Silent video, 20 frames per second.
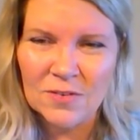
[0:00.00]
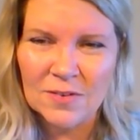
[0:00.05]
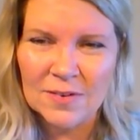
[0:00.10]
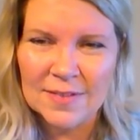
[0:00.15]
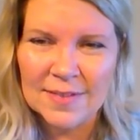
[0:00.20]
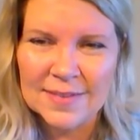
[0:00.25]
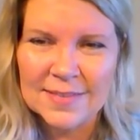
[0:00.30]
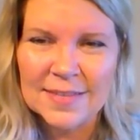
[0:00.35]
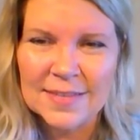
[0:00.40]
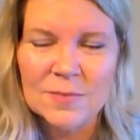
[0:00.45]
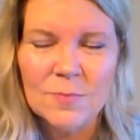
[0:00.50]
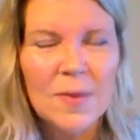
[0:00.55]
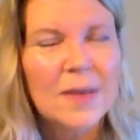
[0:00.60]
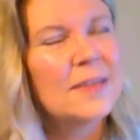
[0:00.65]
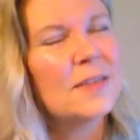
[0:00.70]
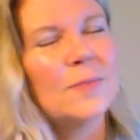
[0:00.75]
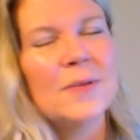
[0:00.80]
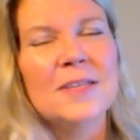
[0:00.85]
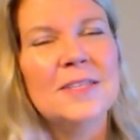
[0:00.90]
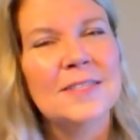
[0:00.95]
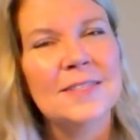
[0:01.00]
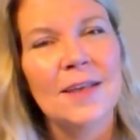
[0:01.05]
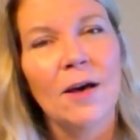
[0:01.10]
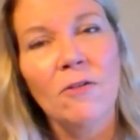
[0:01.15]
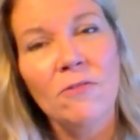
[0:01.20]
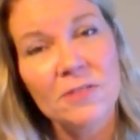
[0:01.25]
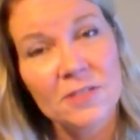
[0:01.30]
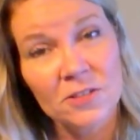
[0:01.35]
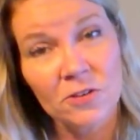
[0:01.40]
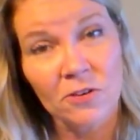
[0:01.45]
this is meant to be
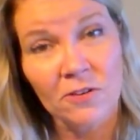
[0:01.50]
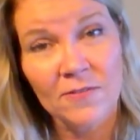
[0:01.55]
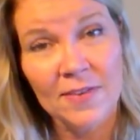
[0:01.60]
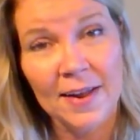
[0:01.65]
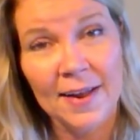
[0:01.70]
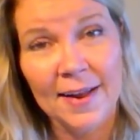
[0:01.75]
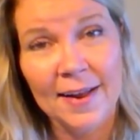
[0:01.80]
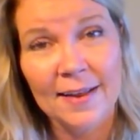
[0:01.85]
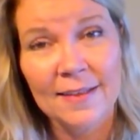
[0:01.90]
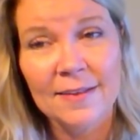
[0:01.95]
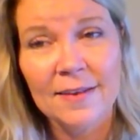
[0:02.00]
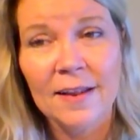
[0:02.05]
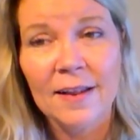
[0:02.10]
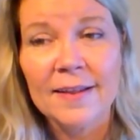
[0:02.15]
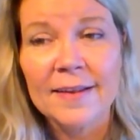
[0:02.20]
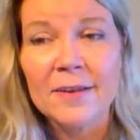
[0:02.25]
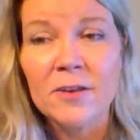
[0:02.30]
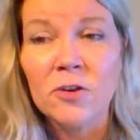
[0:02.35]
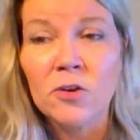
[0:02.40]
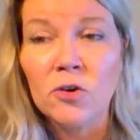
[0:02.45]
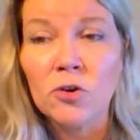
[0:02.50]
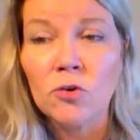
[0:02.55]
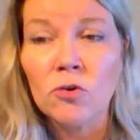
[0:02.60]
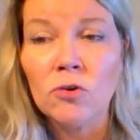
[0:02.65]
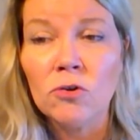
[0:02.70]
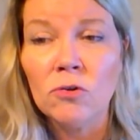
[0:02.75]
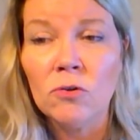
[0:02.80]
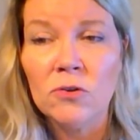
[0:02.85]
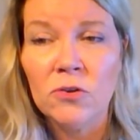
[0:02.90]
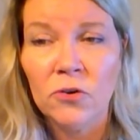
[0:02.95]
self-serving.
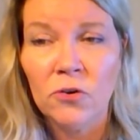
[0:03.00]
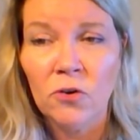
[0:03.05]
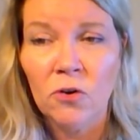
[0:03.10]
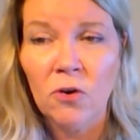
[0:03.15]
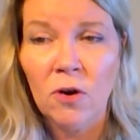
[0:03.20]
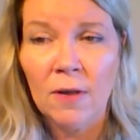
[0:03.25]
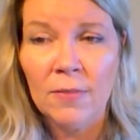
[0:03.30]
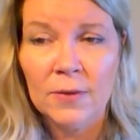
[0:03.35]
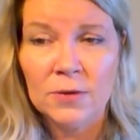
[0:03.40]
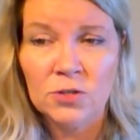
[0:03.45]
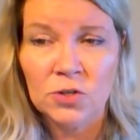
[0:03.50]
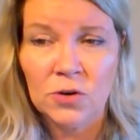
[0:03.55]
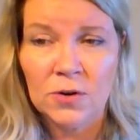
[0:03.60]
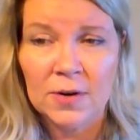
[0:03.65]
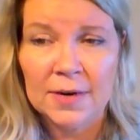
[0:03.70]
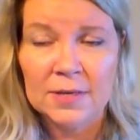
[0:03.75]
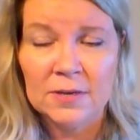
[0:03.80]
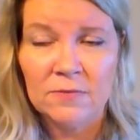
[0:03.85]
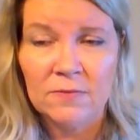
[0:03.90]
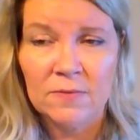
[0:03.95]
You're on the journey to